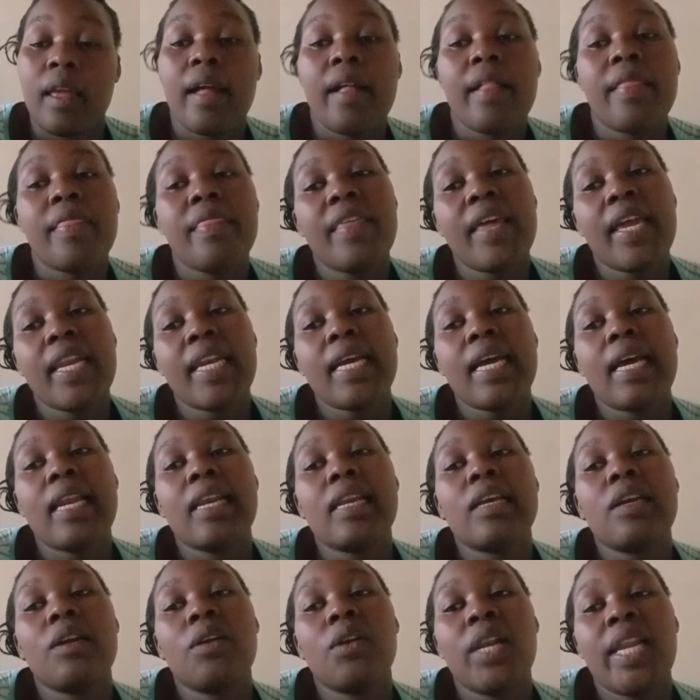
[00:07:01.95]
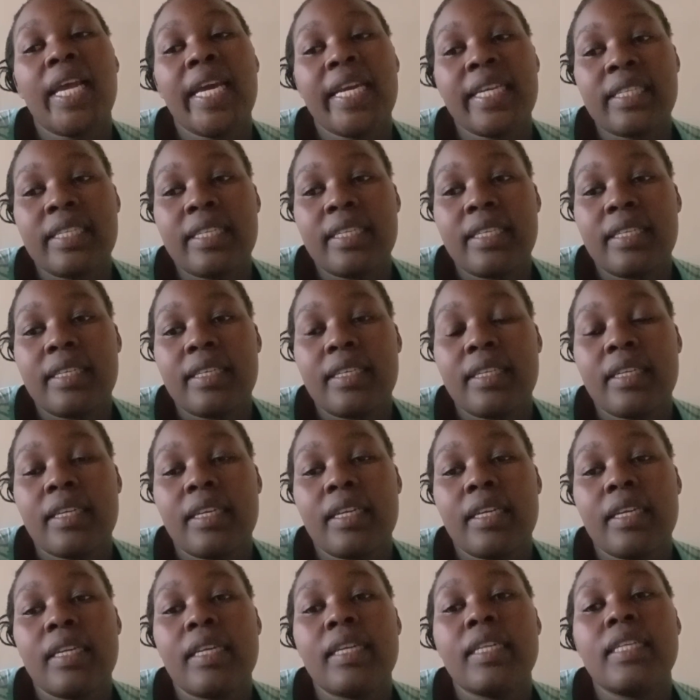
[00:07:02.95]
Then calculate
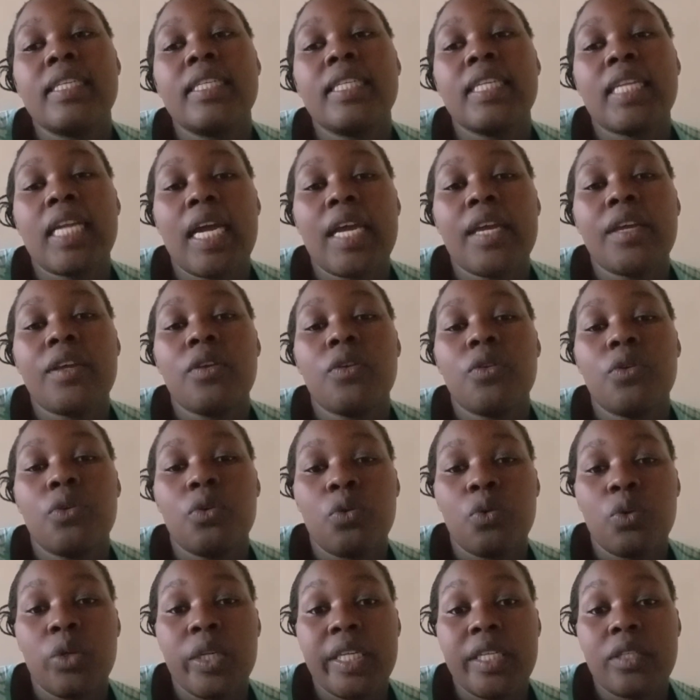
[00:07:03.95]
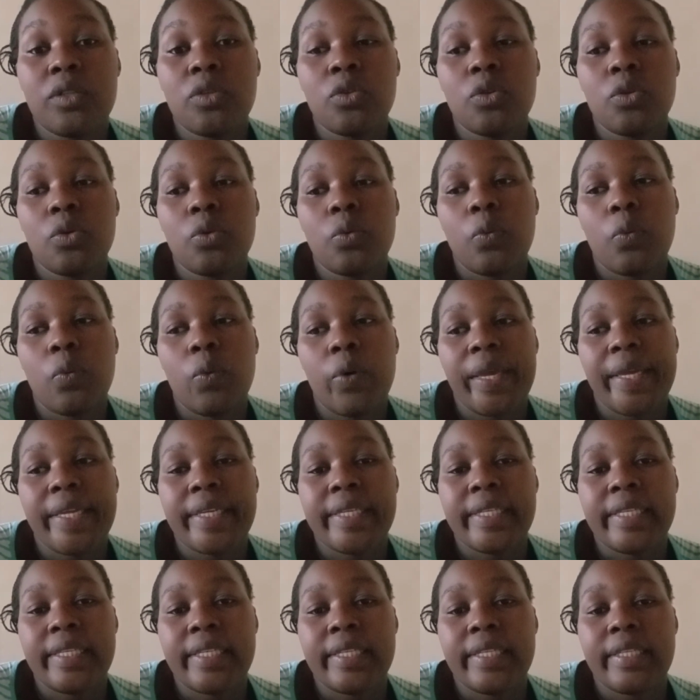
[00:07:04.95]
dry unit
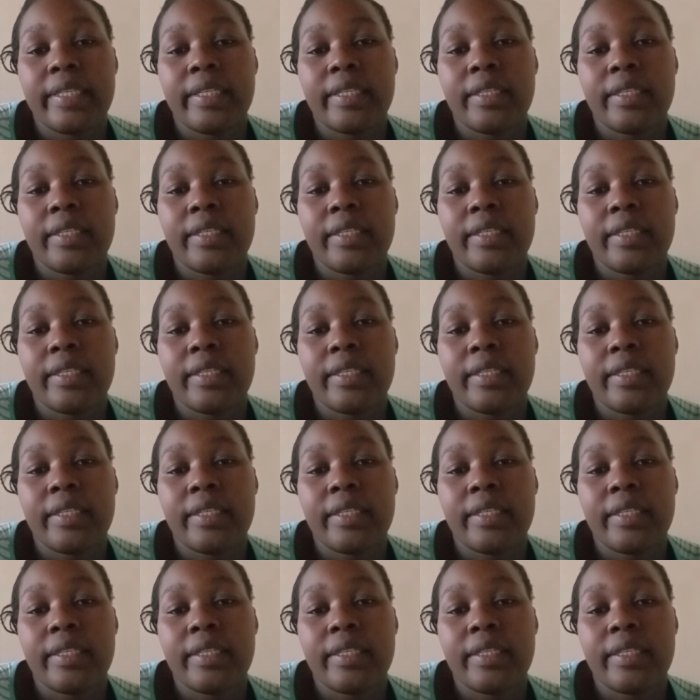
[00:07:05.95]
weight.